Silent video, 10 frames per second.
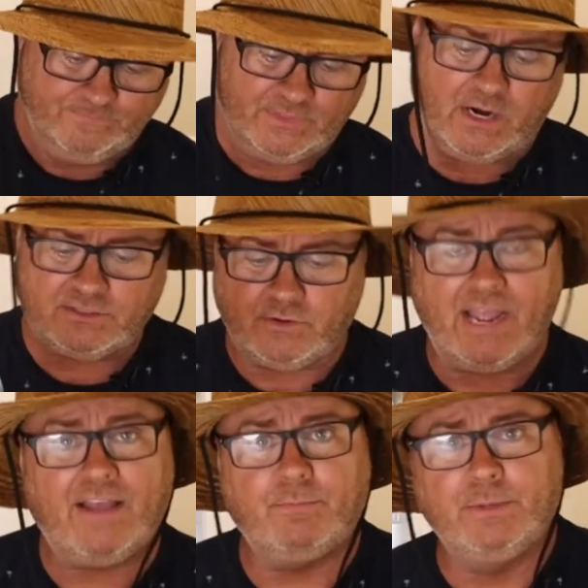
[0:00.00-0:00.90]
All right, so
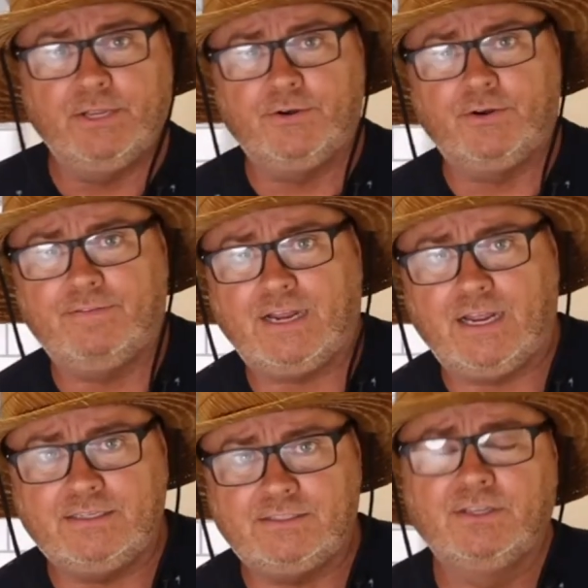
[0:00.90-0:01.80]
half a blender of
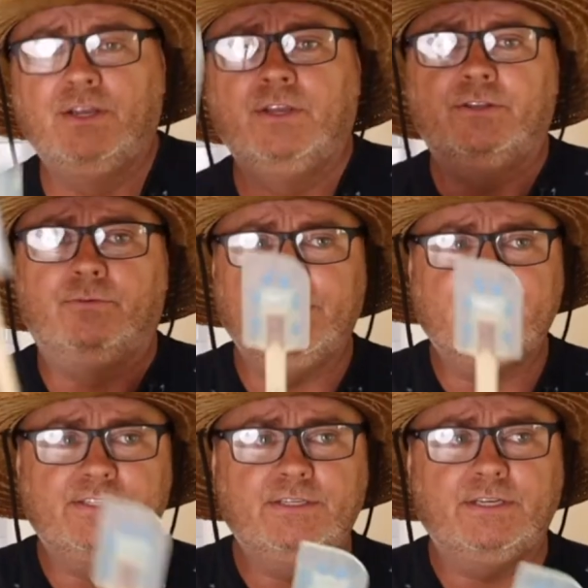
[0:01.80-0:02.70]
ice. The
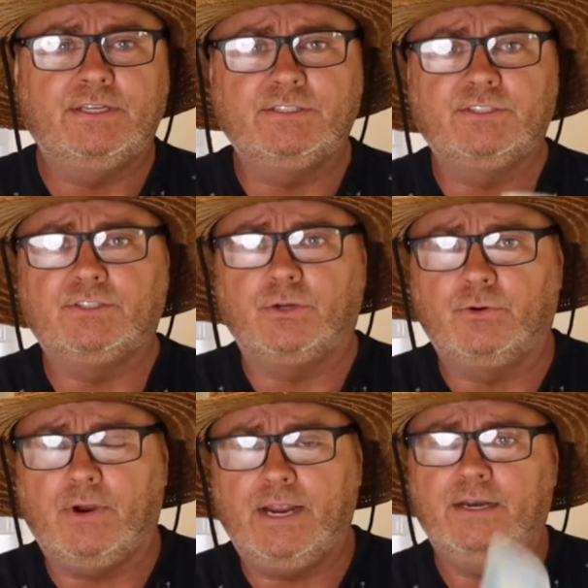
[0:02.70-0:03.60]
reason that this is so
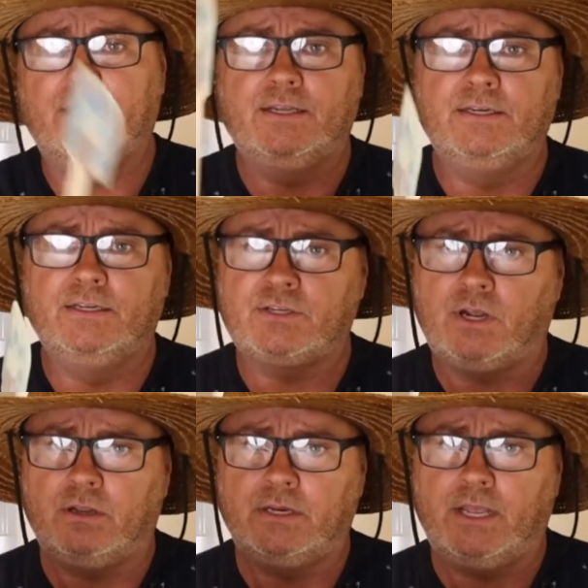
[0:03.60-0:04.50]
great and it's
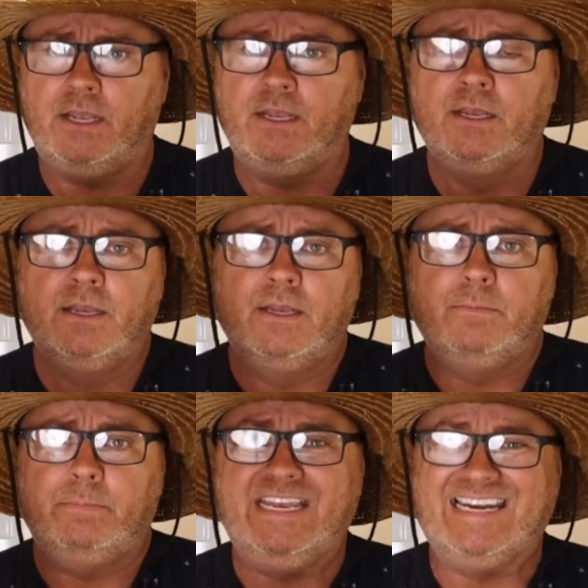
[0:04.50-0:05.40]
called a
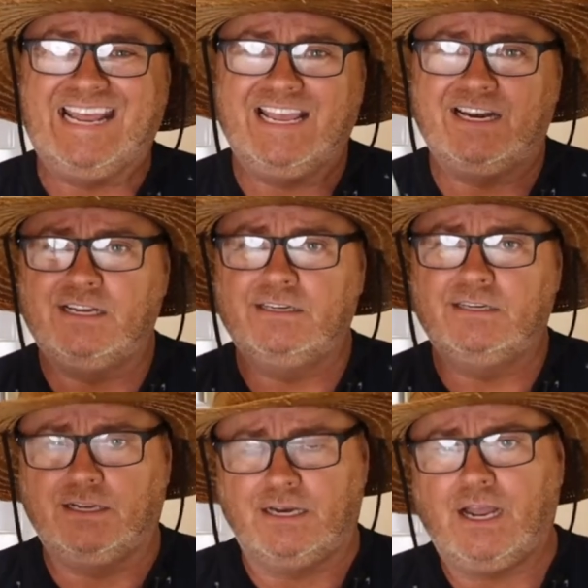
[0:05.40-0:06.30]
Pinana
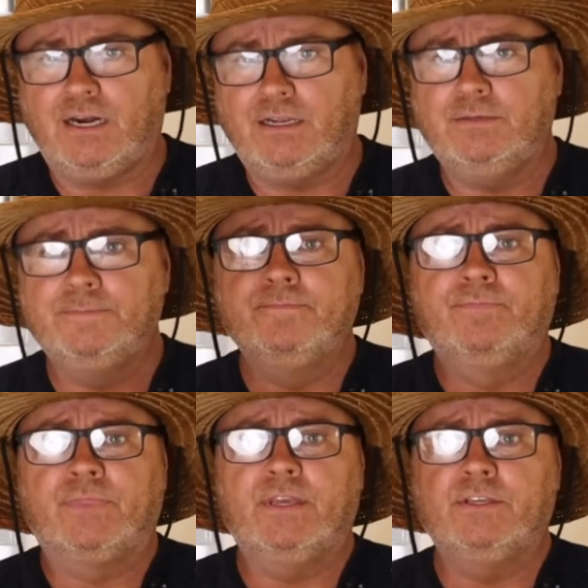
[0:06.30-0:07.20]
Colada
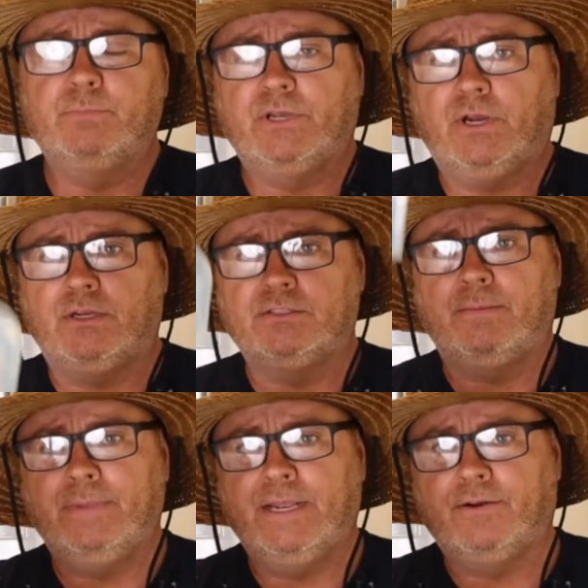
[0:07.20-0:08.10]
is because
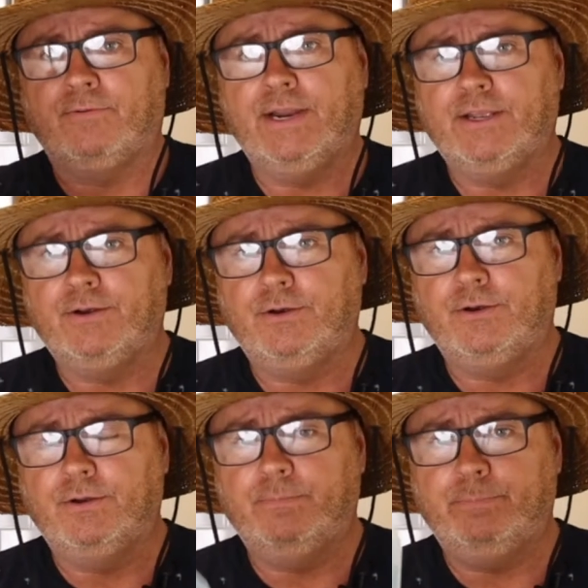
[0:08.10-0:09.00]
I'm making a
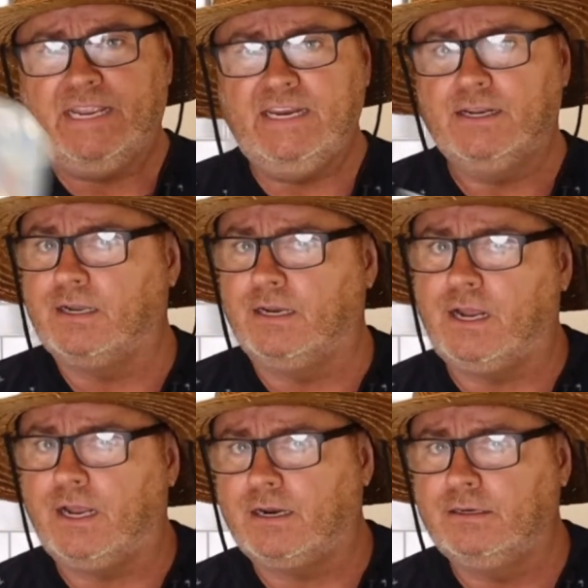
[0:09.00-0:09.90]
regular pina
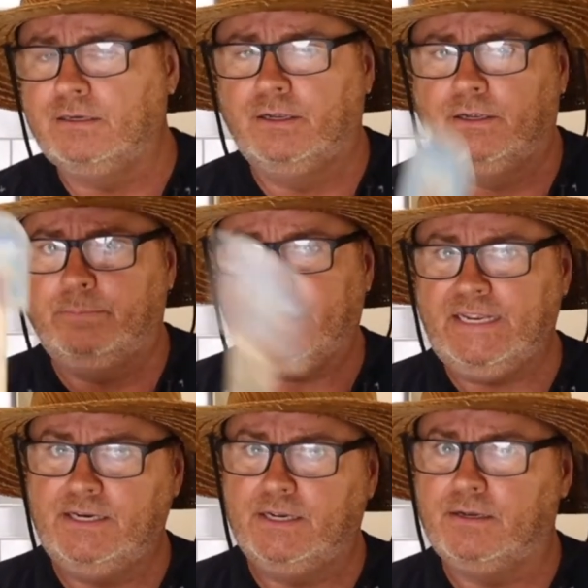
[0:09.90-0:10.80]
colada.
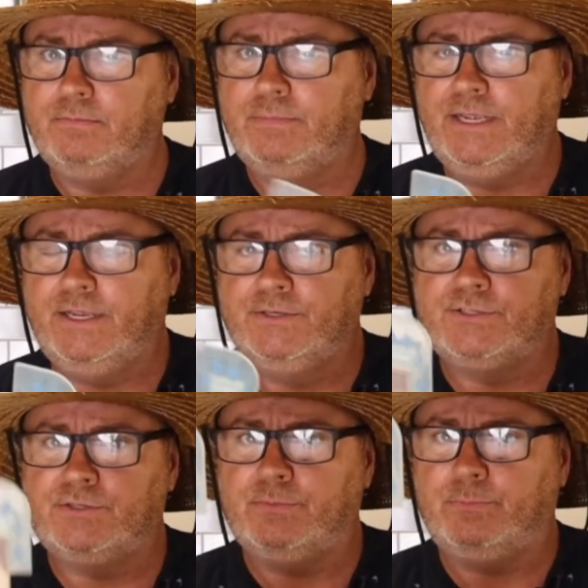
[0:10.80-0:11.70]
Pina
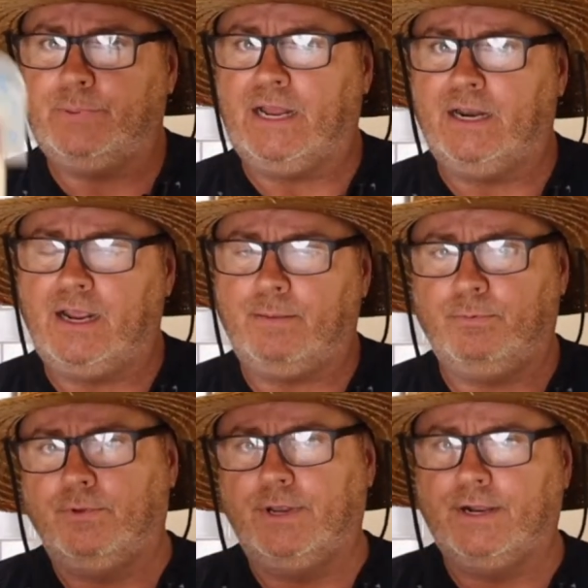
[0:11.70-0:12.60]
means
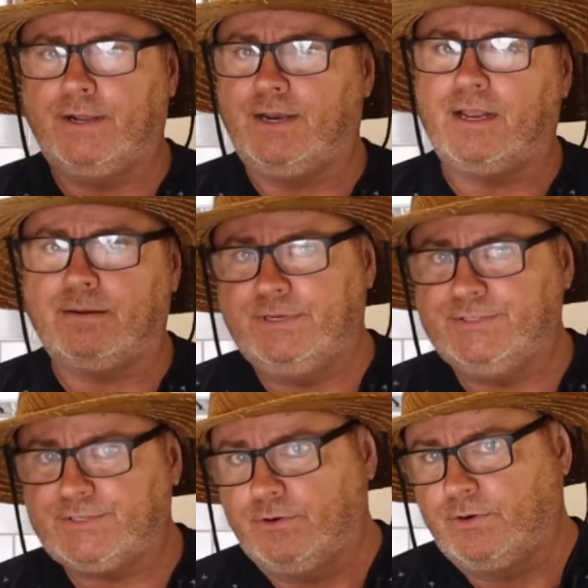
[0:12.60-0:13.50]
pineapple and colada
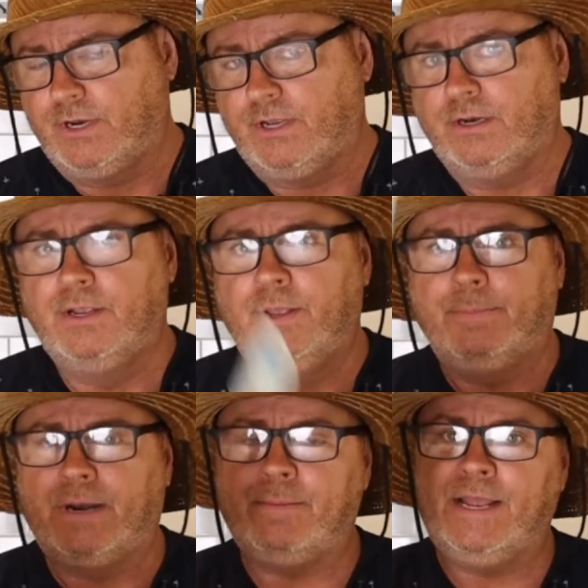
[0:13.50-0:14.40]
means coconut,
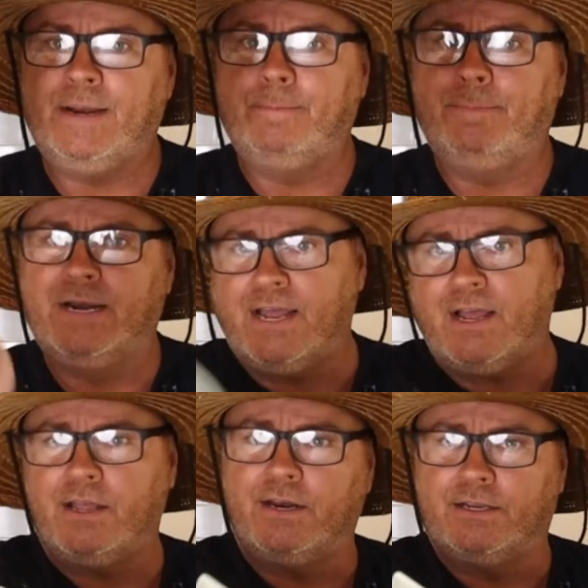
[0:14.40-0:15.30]
but I'm adding
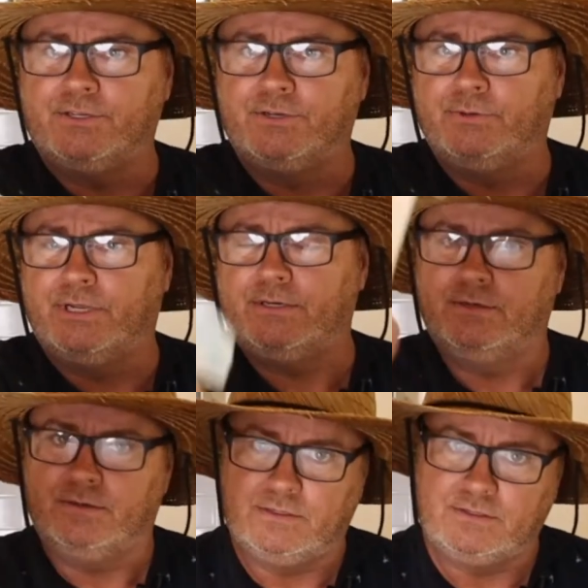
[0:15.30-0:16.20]
banana to it
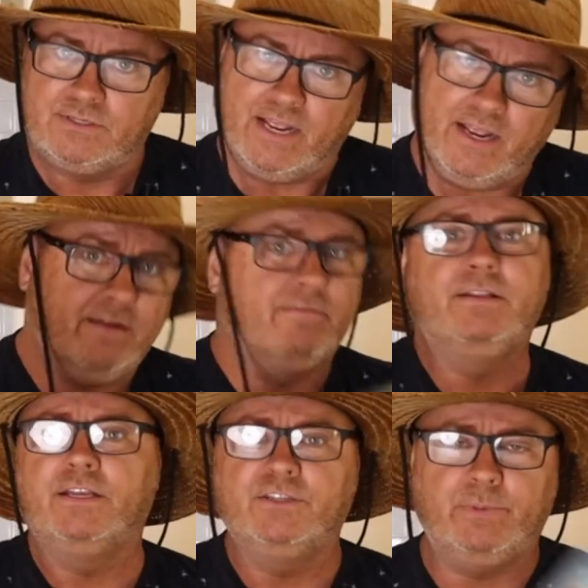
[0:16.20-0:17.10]
because
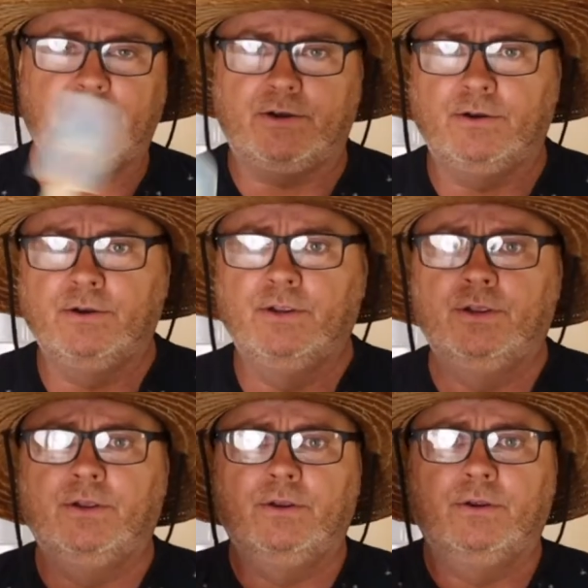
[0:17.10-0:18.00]
everything's better
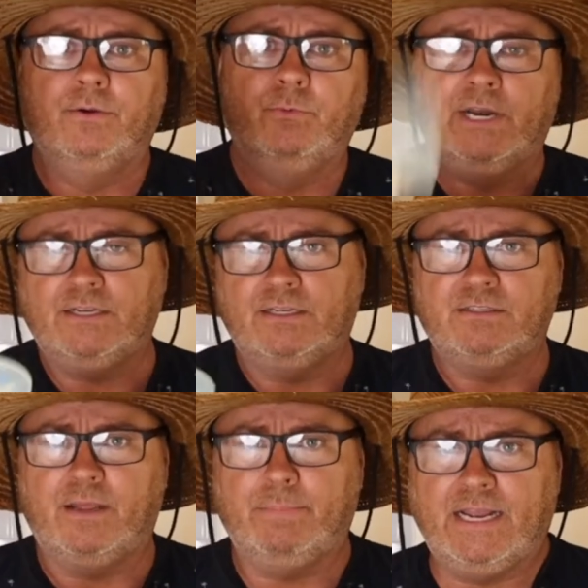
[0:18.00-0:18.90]
when it tastes
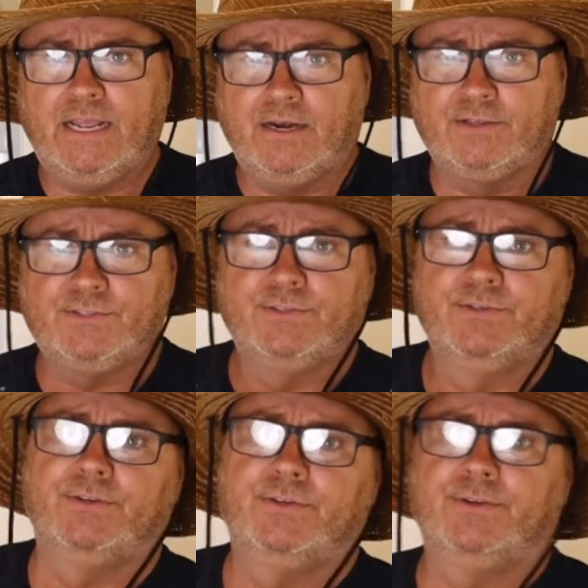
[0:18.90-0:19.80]
like bananas.
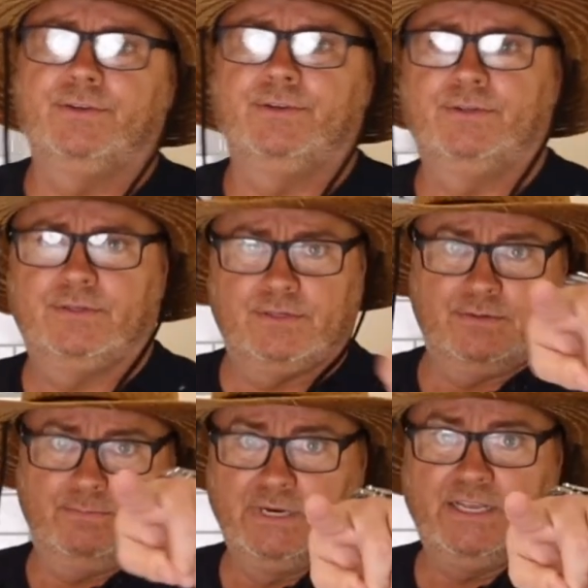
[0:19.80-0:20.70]

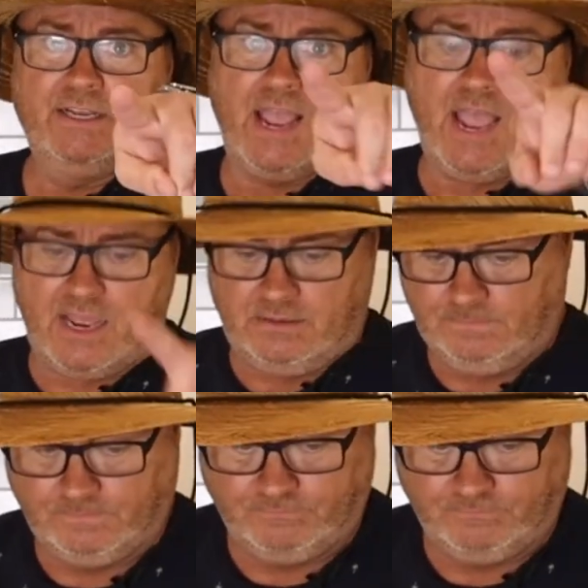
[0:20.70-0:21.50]
Believe that.